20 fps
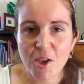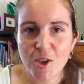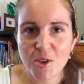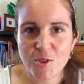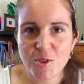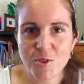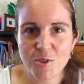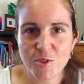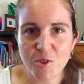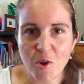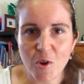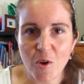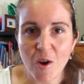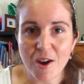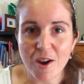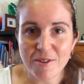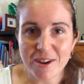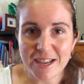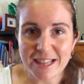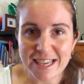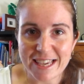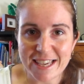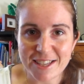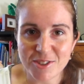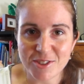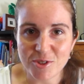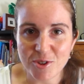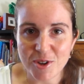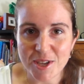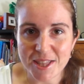So I really
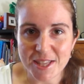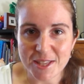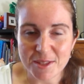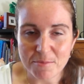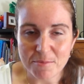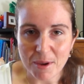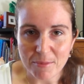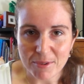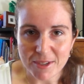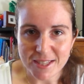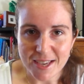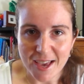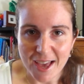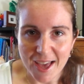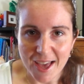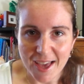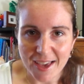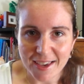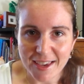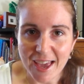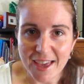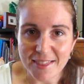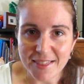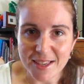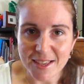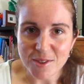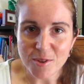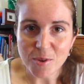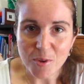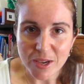enjoyed this mummy tag
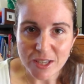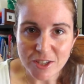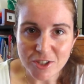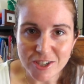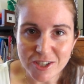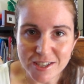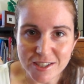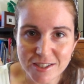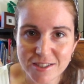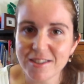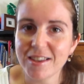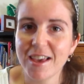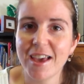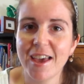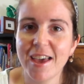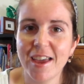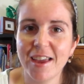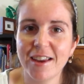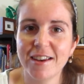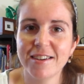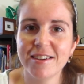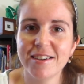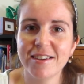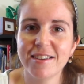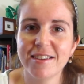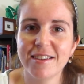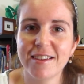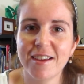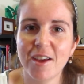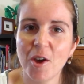and these questions, and
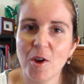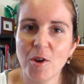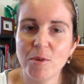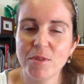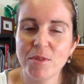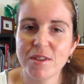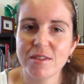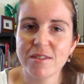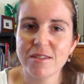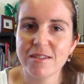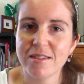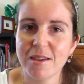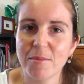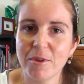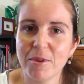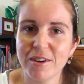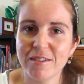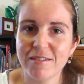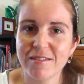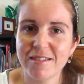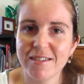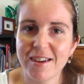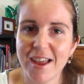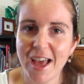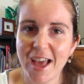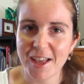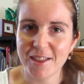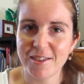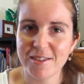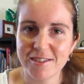I hope there's someone
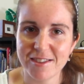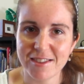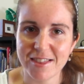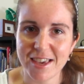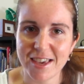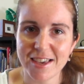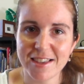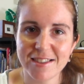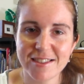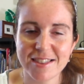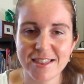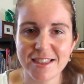adds to these.